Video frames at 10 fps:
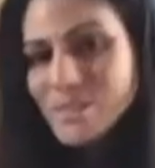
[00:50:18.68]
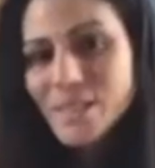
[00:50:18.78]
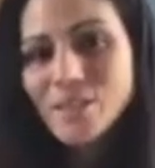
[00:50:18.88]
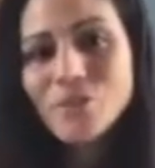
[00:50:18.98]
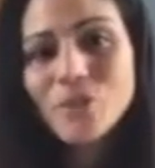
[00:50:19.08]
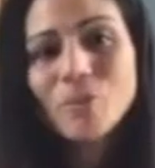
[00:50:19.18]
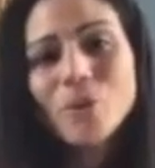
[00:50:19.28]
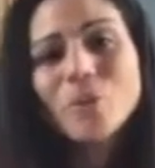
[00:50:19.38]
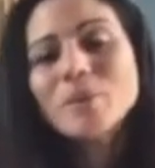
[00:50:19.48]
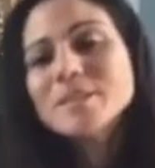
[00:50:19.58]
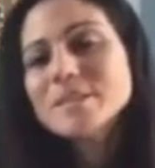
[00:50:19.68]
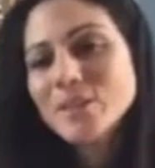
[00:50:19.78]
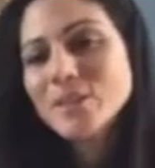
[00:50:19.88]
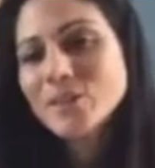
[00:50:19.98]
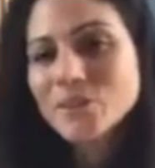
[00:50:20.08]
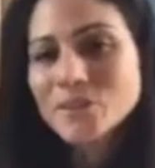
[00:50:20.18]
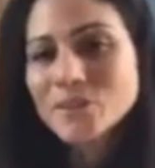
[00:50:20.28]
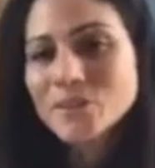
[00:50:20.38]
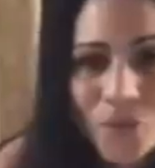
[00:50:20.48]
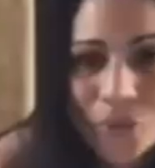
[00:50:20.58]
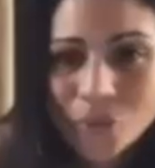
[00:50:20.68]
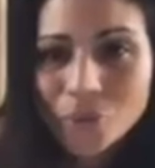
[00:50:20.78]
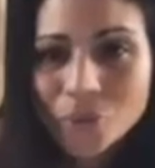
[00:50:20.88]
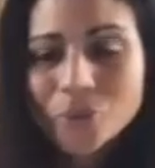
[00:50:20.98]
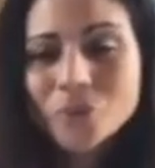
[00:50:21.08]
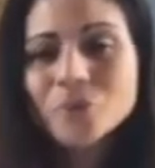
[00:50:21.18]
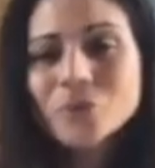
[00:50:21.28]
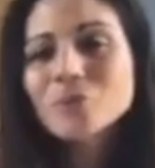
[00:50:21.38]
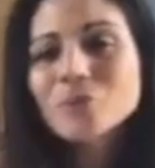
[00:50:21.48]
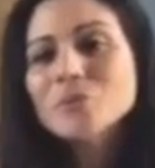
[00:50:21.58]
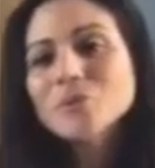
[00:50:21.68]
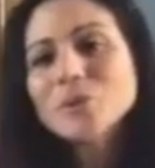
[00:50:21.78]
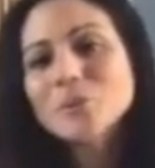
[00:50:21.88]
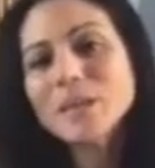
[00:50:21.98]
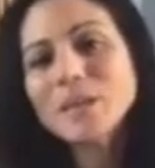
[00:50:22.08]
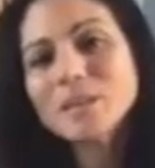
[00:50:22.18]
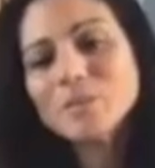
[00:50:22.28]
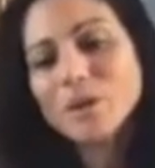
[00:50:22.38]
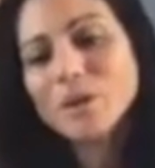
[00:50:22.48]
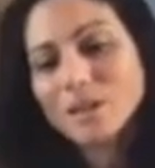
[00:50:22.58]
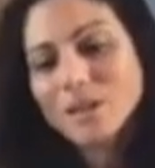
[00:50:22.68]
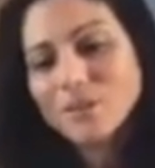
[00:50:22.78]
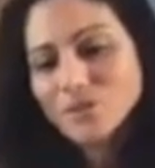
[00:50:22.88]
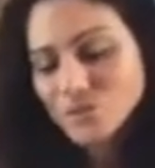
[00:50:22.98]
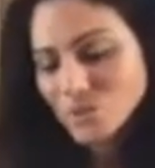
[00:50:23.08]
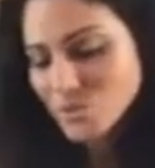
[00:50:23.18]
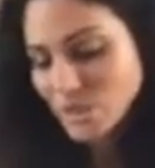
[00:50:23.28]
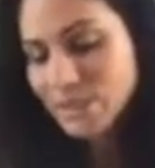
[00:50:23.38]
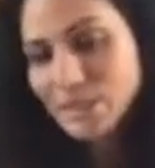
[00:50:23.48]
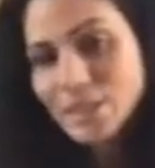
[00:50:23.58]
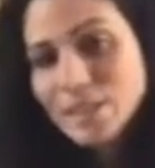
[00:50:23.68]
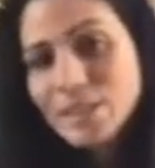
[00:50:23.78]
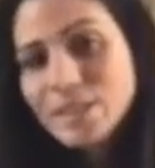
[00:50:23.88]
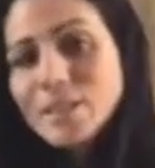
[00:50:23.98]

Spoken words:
And we'll just take a few moments here to reawaken the body ever so gently.